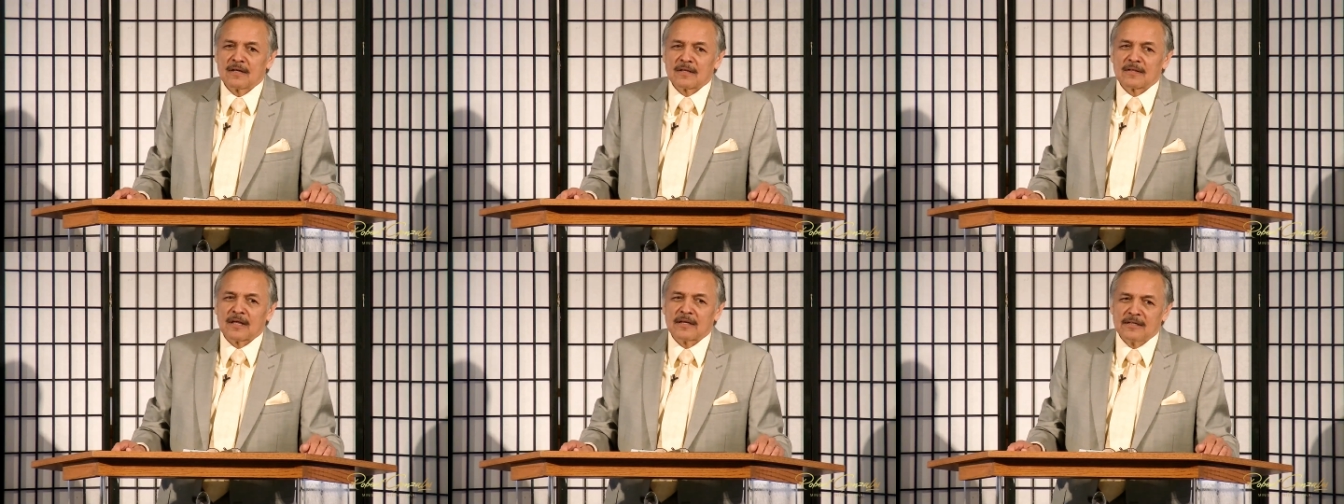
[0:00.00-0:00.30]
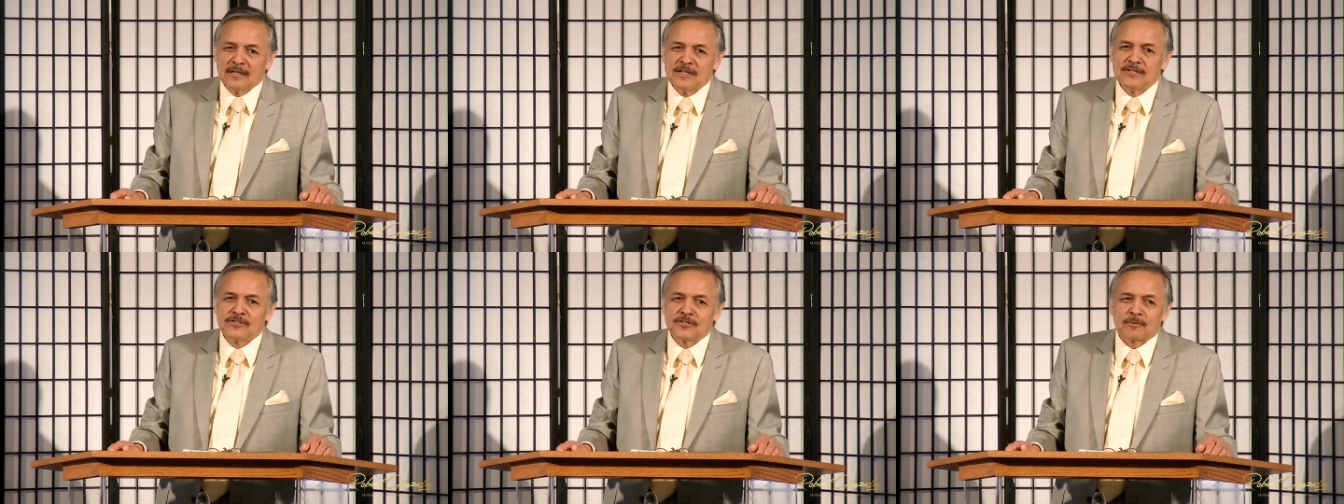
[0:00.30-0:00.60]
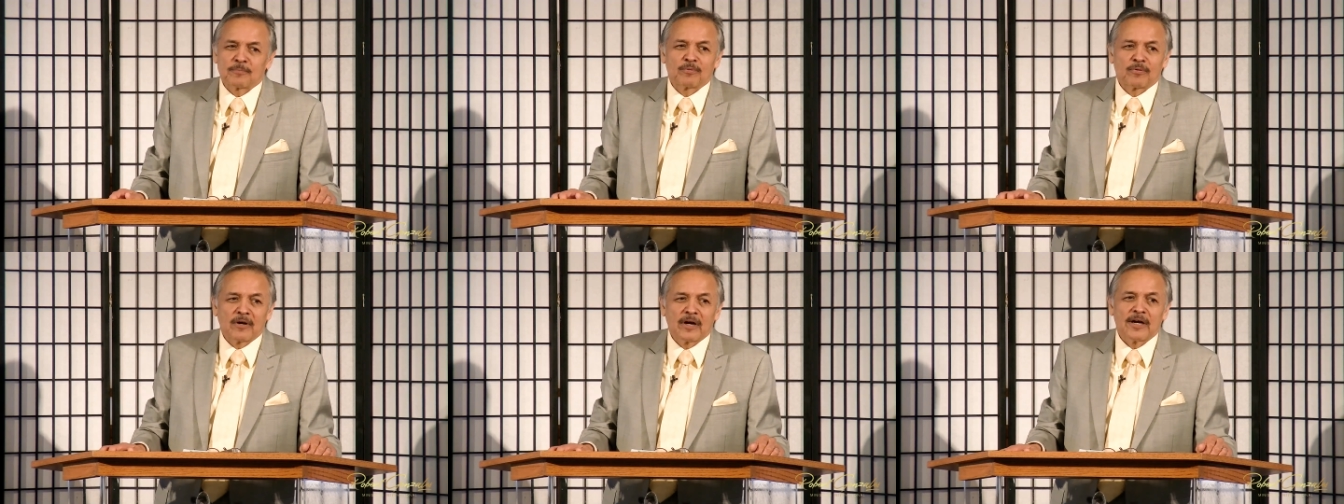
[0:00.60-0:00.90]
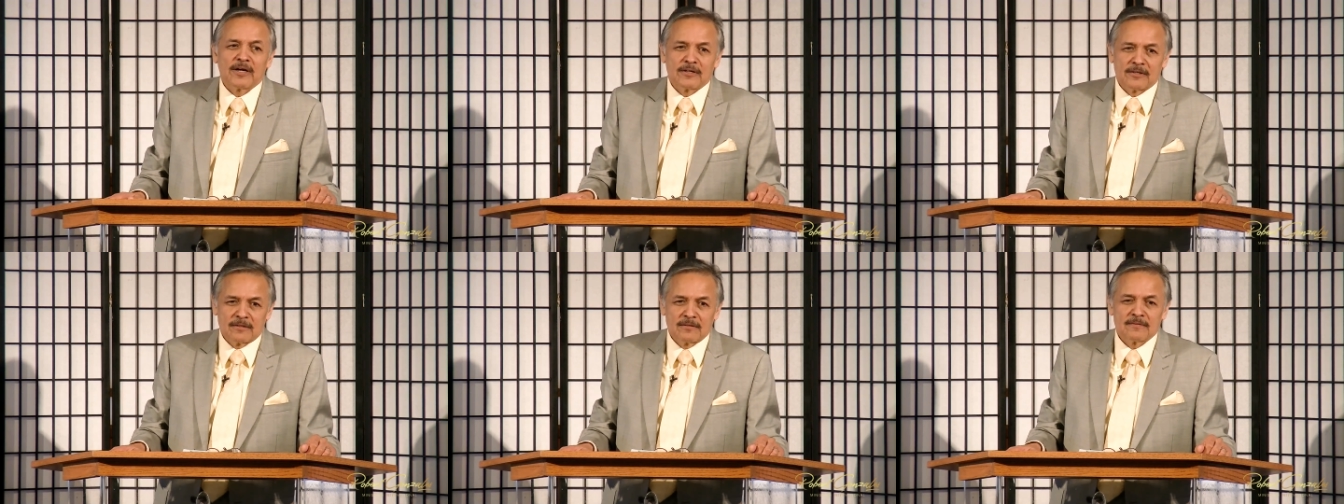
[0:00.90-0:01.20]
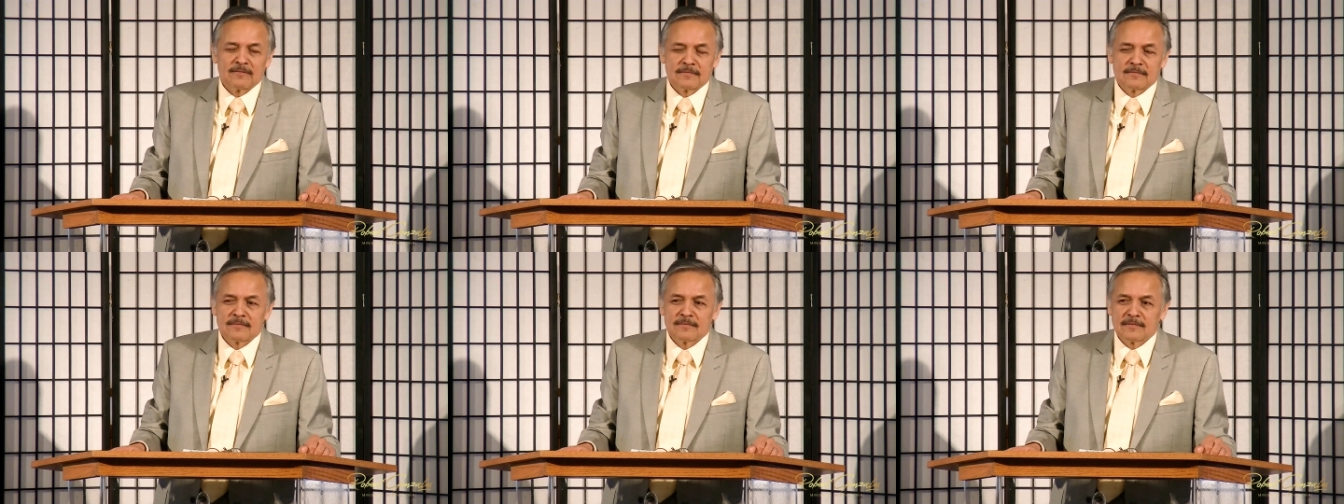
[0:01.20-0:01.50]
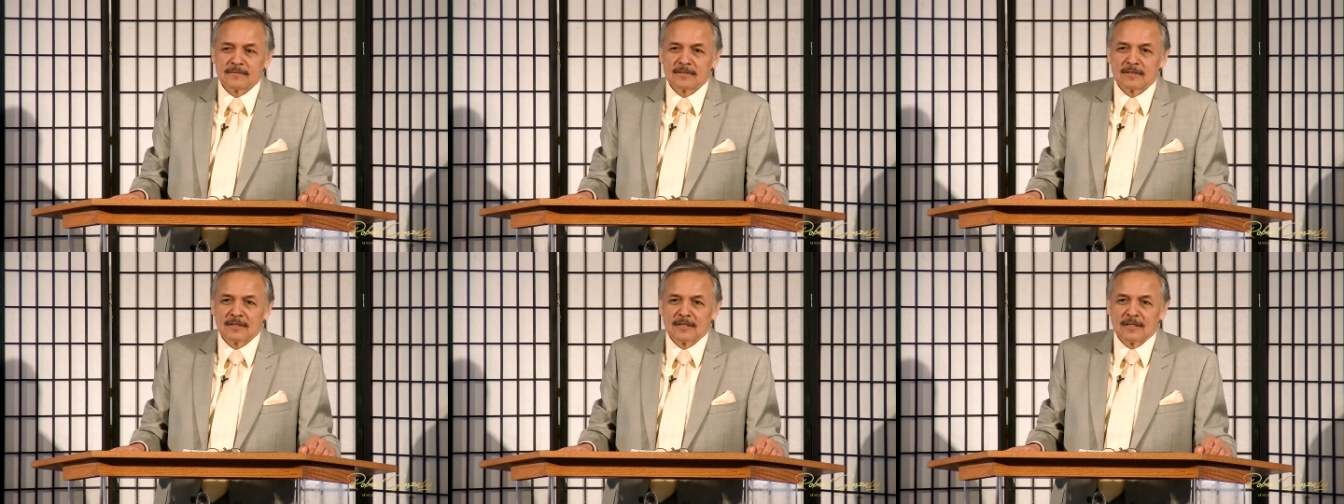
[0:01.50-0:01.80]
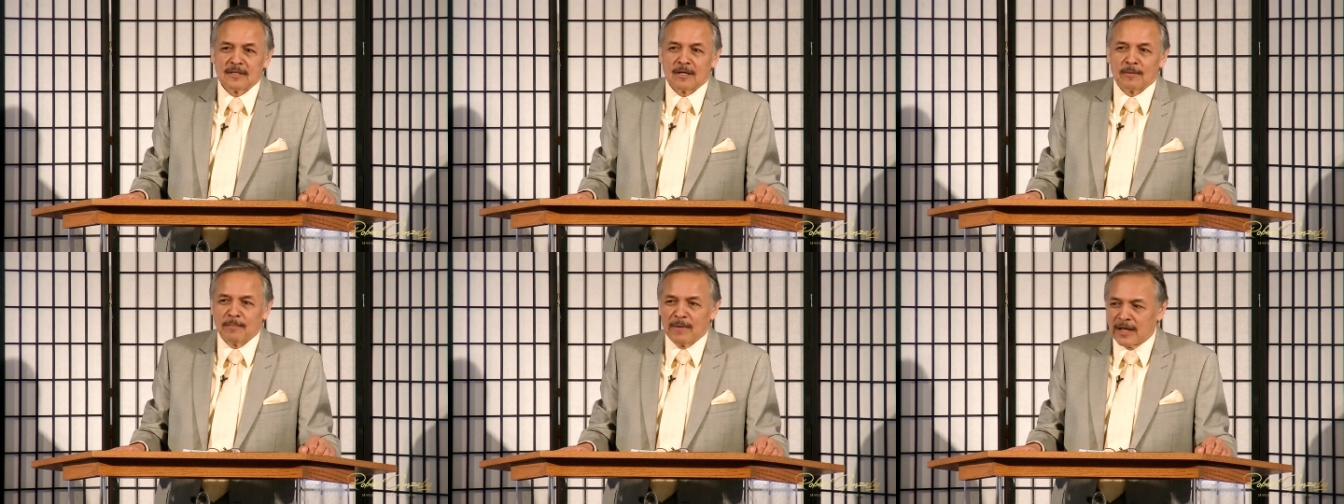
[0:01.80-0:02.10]
that needs your prayer.
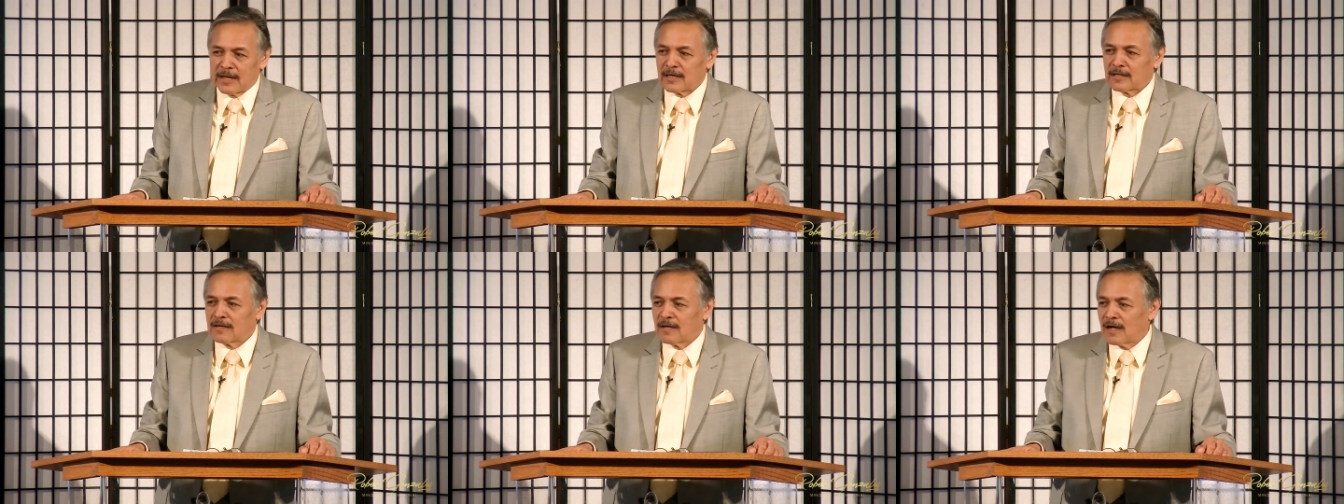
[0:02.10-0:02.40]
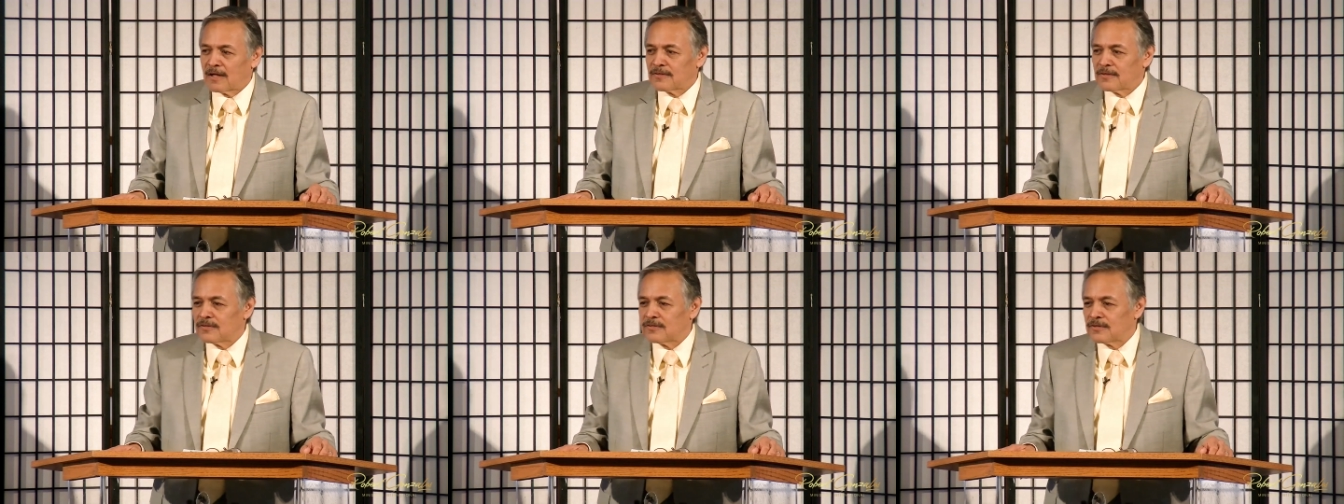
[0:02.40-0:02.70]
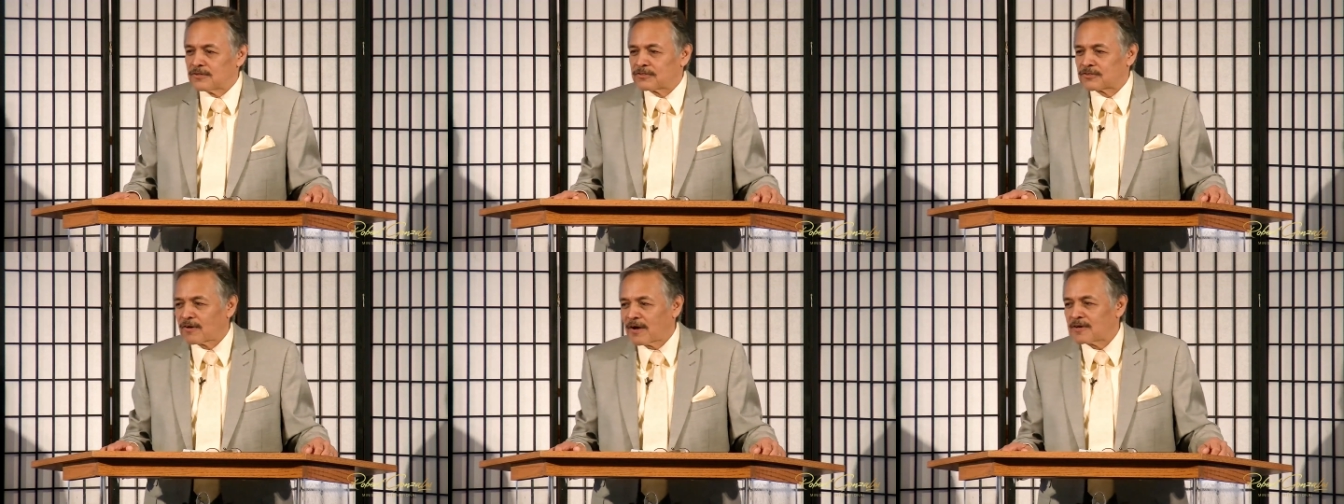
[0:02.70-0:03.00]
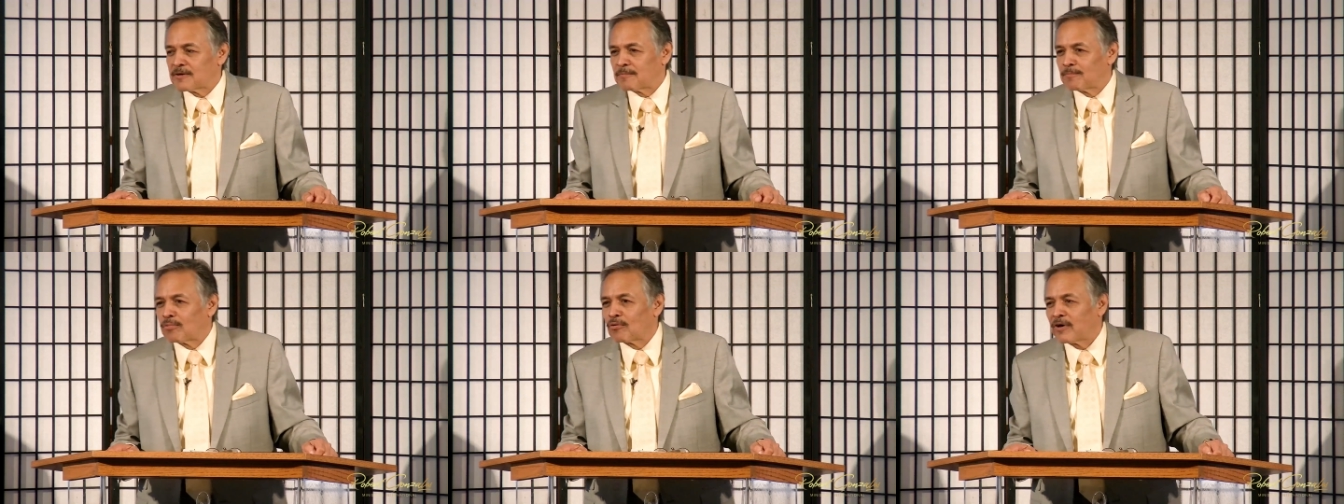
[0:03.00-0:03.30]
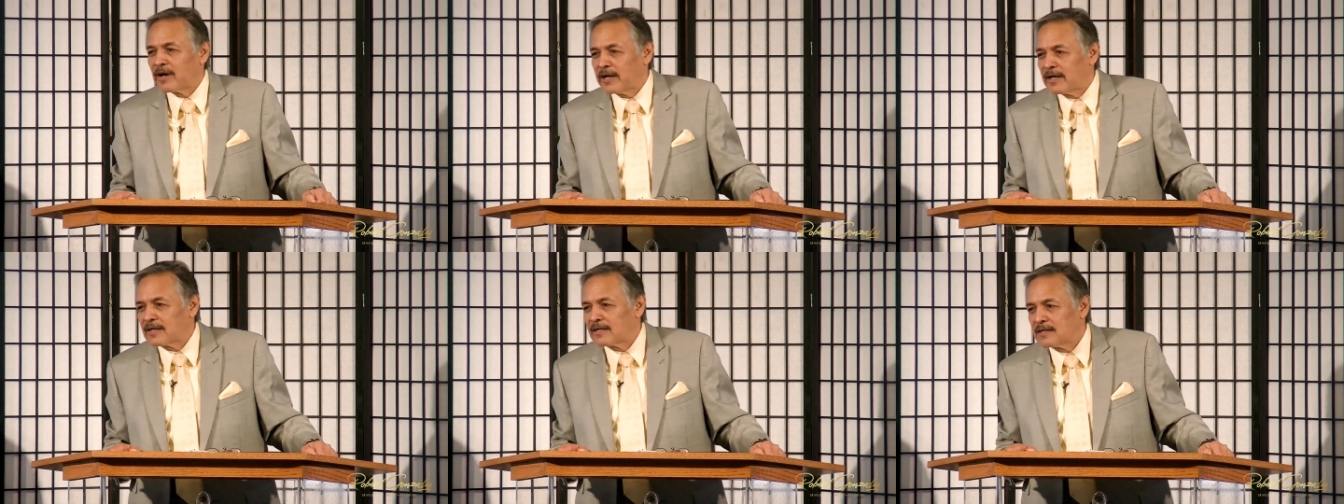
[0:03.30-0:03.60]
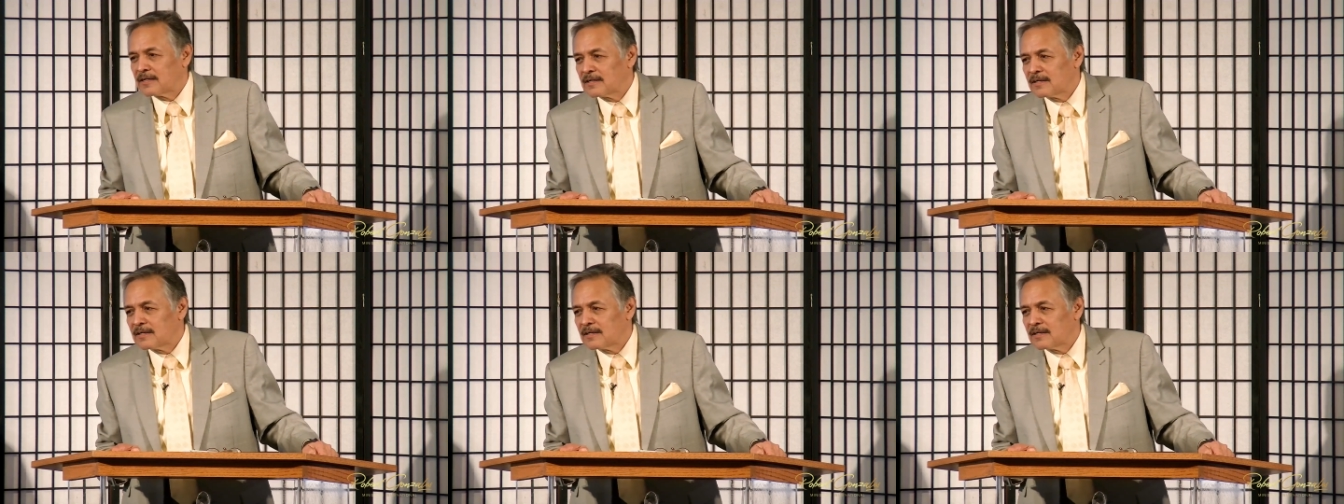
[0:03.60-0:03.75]
A man of God that they're trying to break.